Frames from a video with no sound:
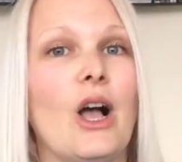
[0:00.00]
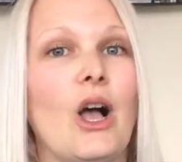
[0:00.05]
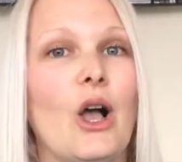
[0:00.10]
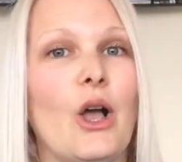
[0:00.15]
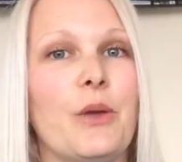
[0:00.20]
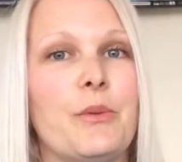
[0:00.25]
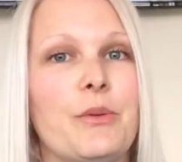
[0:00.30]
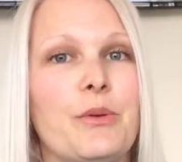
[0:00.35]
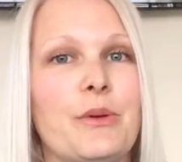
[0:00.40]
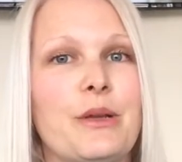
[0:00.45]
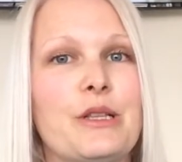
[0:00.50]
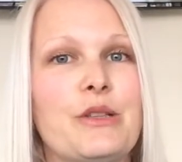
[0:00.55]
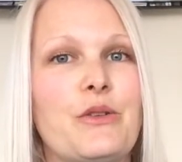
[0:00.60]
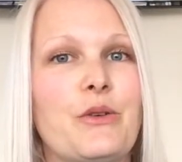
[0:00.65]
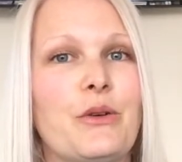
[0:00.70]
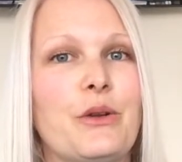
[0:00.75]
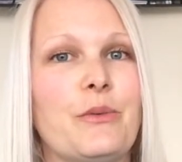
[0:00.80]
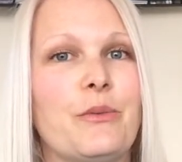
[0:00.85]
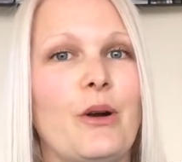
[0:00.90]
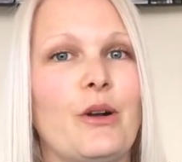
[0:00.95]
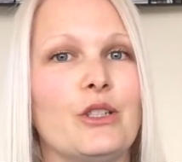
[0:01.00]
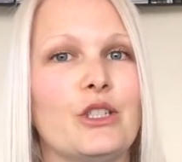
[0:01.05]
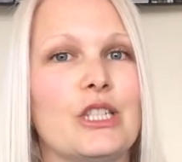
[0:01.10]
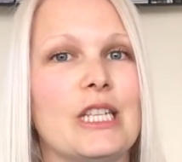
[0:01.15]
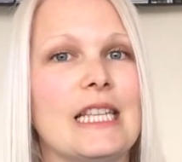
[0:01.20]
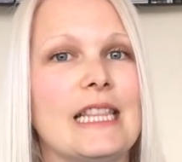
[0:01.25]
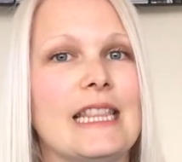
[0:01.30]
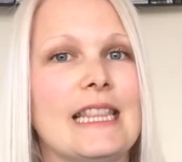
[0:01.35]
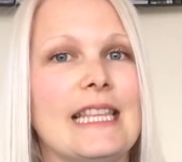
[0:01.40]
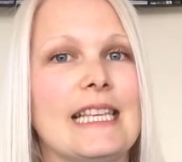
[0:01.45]
Hope you enjoyed
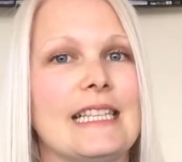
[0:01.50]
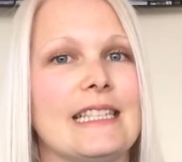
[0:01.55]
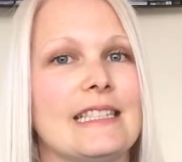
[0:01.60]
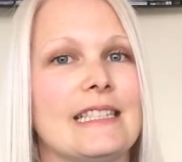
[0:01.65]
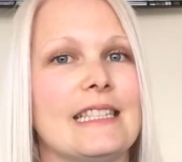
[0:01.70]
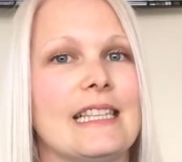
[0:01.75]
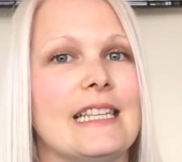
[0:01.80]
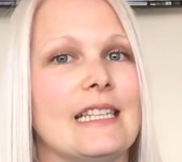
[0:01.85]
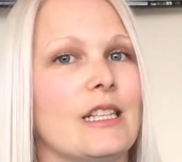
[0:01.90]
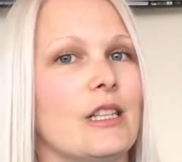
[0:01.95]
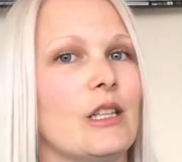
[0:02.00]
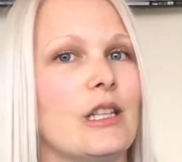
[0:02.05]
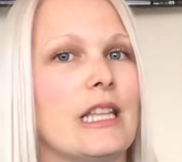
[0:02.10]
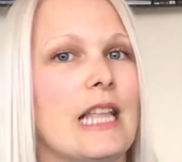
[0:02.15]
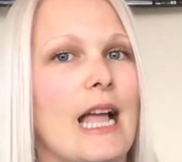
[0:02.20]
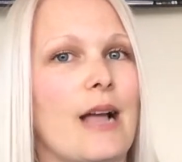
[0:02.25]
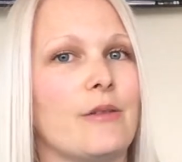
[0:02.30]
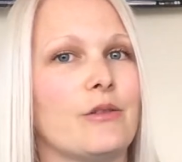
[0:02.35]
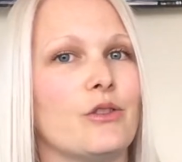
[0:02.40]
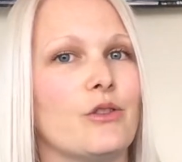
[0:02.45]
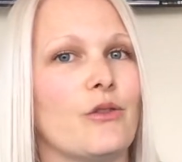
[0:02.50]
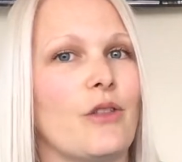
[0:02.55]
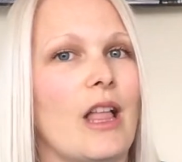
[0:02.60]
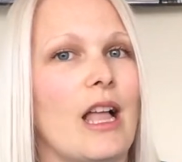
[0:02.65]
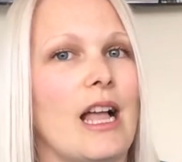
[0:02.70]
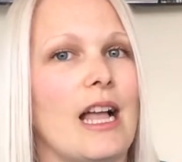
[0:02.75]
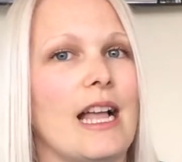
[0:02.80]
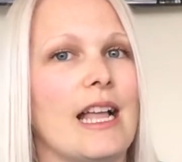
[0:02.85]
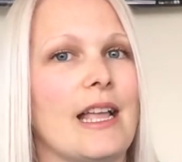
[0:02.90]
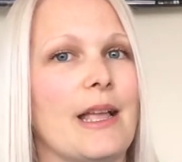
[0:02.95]
watching this little
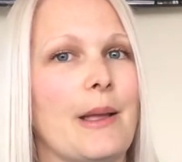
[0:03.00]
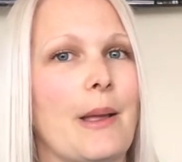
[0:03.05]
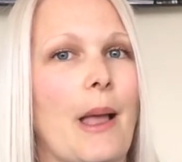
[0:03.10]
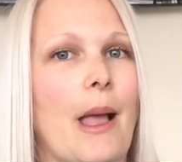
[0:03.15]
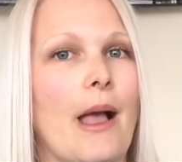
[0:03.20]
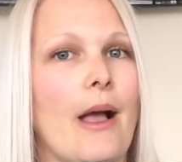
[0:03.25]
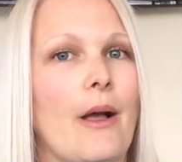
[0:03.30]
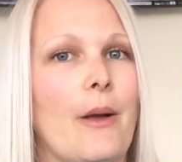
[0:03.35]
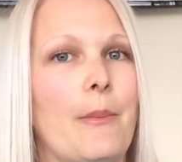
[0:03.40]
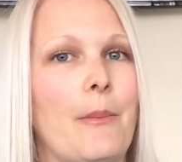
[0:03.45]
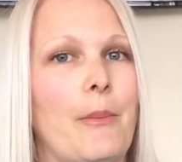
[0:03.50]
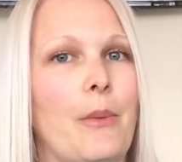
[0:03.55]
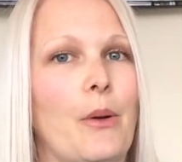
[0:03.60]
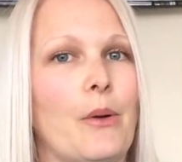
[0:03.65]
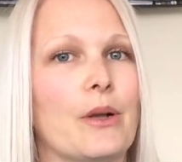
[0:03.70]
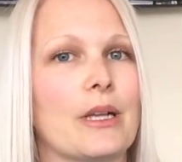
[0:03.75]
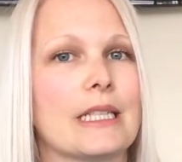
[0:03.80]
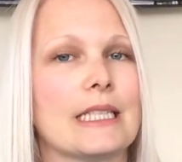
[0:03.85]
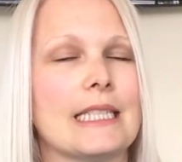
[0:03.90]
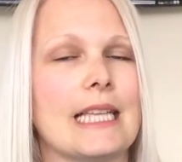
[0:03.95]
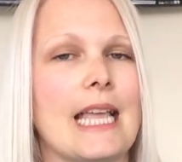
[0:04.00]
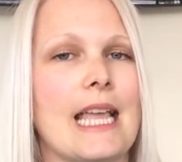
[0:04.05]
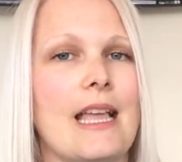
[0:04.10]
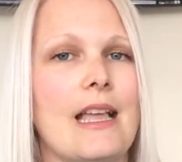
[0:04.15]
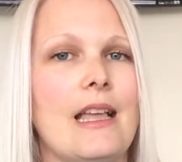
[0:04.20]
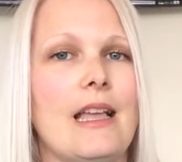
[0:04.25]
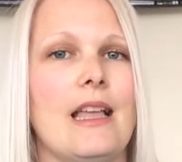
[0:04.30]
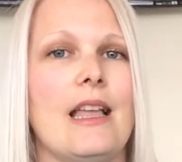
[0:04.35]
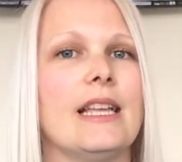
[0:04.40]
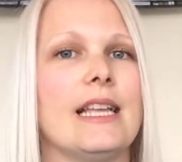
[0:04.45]
Loungefly
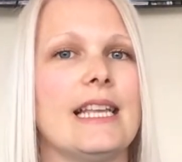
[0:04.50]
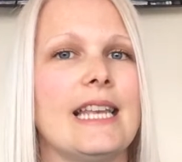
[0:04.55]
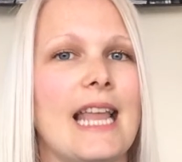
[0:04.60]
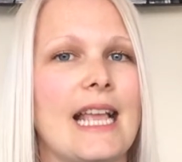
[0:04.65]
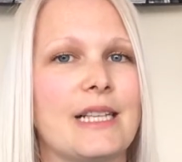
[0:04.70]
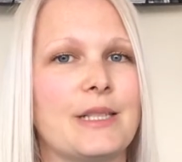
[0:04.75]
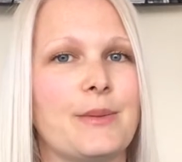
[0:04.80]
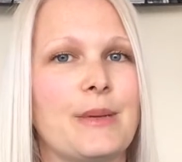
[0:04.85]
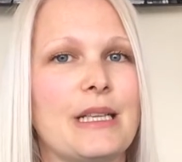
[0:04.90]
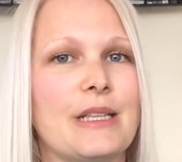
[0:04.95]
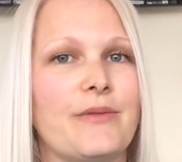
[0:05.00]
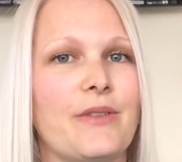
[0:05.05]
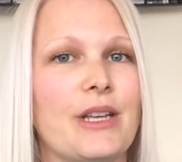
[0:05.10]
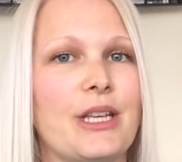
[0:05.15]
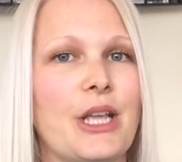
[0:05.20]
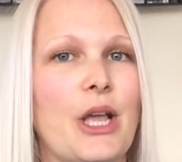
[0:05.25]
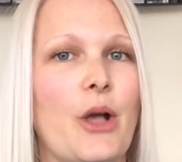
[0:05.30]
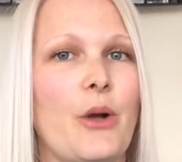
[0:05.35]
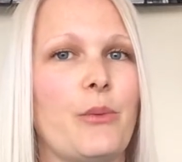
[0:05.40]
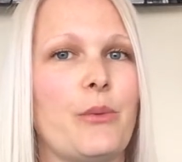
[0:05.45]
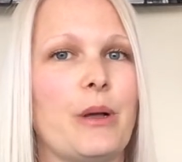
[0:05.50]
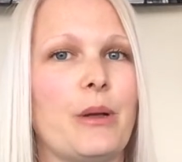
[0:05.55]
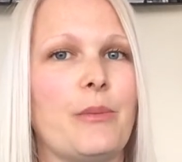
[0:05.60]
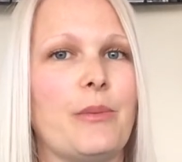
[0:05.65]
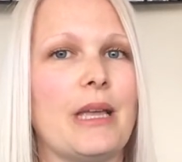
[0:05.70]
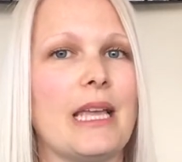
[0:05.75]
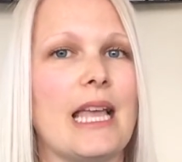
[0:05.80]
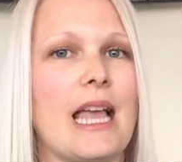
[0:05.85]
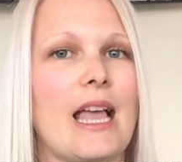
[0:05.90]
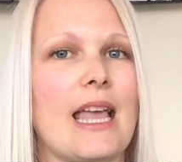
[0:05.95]
unboxing. Next week's video will
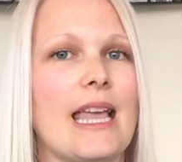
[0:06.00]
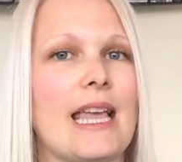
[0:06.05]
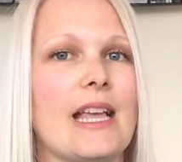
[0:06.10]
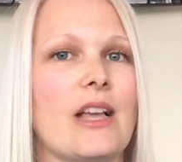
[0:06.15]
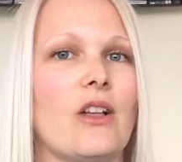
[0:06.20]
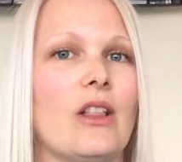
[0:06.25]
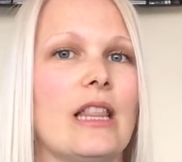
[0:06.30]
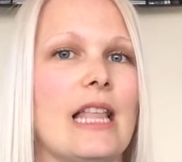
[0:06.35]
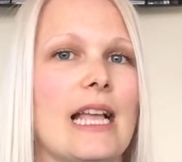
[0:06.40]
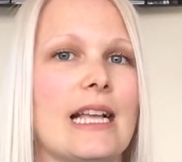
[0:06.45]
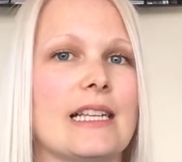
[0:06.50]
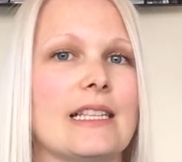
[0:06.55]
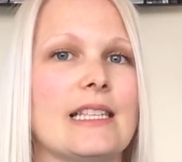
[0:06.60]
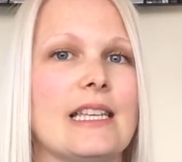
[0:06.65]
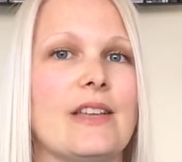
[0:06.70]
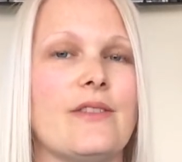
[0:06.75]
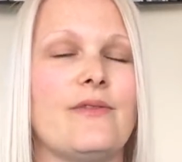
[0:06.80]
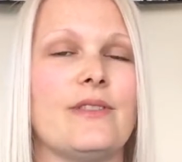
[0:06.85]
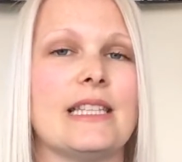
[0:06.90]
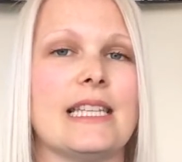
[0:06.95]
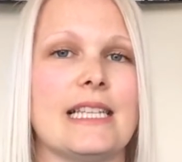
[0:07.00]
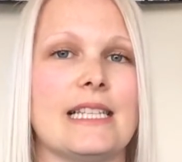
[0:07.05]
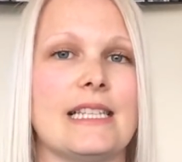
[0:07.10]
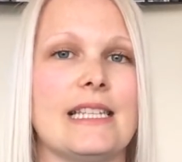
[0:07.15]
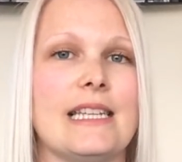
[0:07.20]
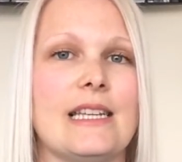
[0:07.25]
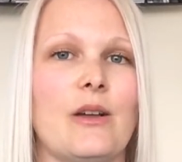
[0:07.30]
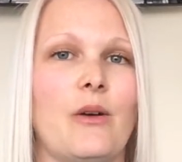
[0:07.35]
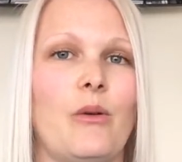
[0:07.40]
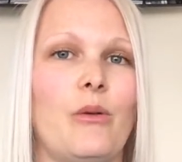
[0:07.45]
be a collective
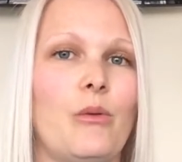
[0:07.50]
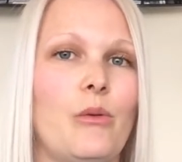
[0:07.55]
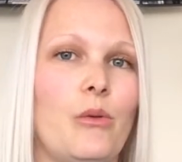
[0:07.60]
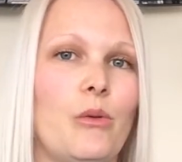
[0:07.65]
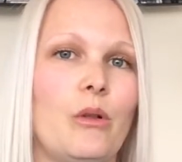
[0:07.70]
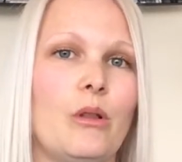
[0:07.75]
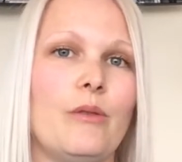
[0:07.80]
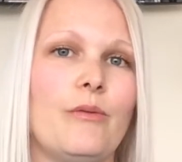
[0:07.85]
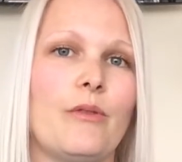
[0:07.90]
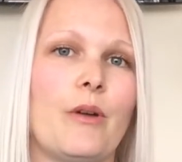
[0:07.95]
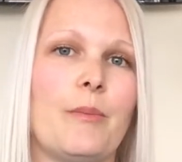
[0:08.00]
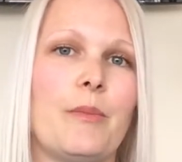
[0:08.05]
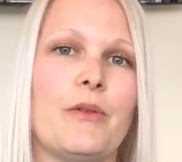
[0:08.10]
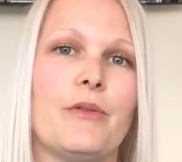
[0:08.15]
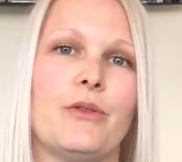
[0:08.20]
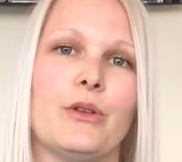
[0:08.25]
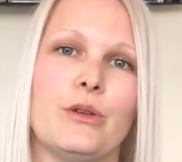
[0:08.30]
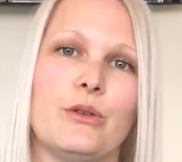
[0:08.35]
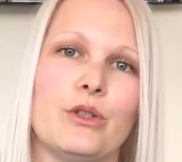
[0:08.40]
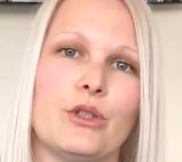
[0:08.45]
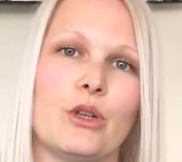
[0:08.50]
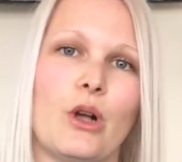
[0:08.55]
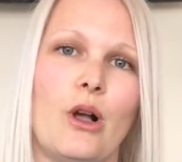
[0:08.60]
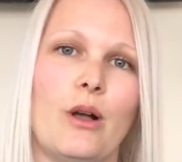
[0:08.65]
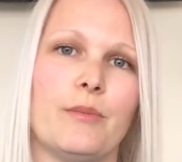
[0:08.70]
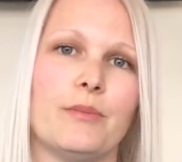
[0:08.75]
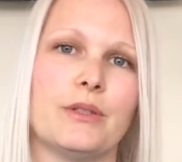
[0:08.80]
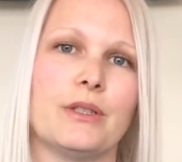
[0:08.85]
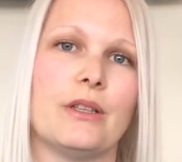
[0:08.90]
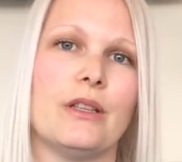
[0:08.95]
Disney haul from a few
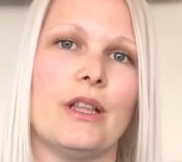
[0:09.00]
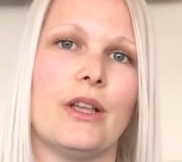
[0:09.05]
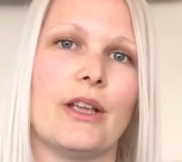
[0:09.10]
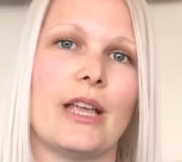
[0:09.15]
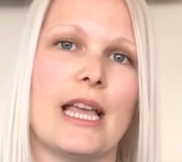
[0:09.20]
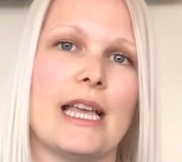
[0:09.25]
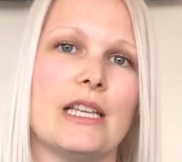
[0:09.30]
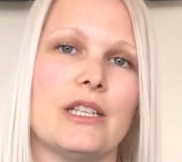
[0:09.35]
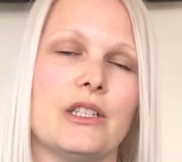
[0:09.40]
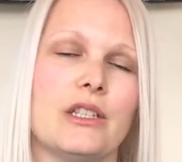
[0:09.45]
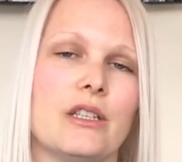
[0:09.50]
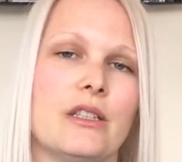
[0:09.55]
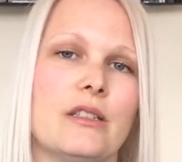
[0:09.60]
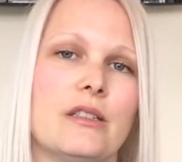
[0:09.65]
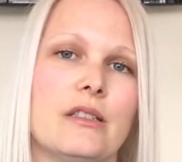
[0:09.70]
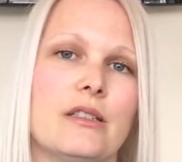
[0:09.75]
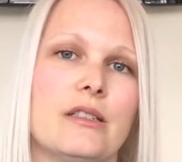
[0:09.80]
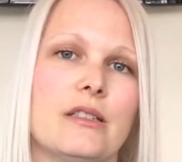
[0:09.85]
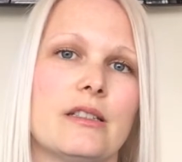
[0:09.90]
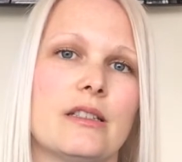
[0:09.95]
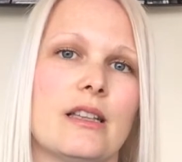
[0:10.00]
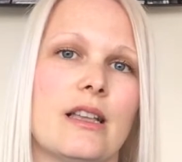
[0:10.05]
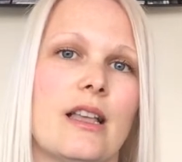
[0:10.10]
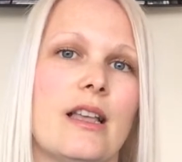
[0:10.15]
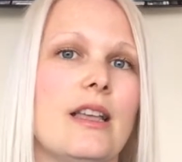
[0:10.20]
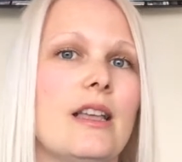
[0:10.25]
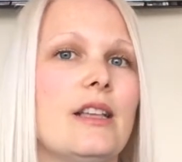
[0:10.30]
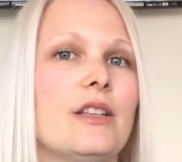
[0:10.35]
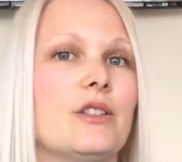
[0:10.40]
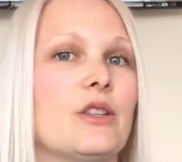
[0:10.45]
shops and locations,
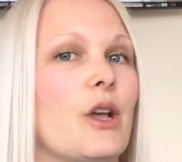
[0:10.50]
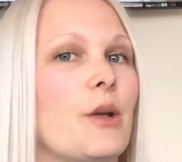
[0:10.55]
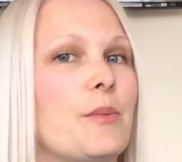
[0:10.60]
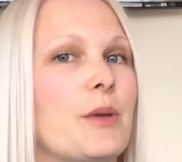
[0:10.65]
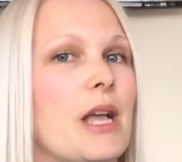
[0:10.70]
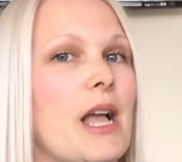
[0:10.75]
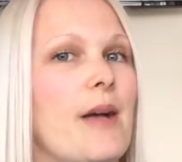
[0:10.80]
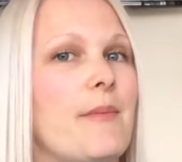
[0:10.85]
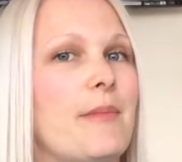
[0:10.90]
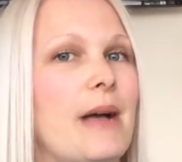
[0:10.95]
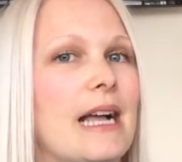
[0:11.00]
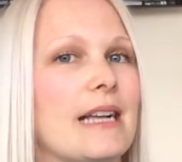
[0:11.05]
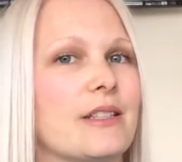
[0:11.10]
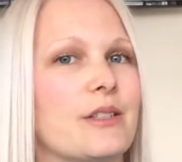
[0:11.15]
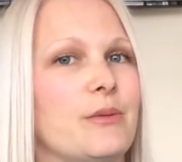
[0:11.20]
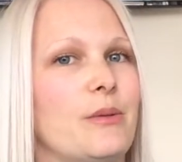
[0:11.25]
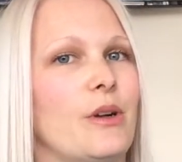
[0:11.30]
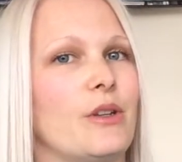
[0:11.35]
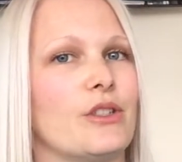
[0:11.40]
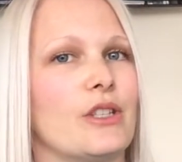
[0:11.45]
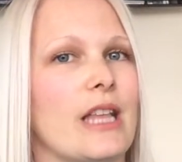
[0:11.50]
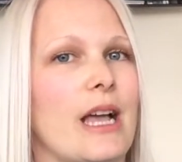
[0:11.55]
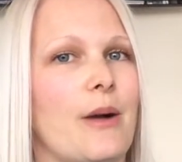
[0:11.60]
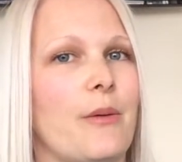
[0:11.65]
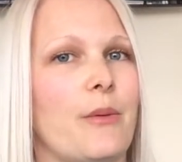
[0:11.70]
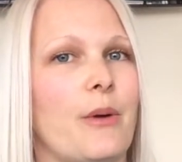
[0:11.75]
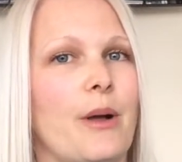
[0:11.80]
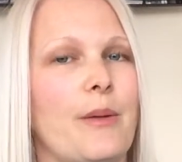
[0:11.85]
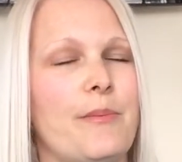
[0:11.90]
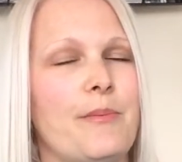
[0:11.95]
so I hope you come back to watch
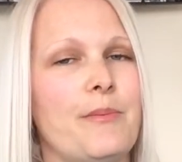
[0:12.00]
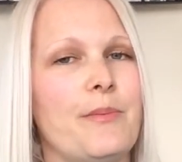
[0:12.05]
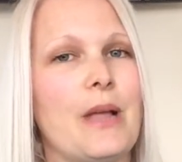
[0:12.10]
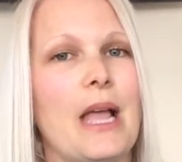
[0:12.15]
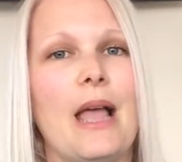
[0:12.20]
that one.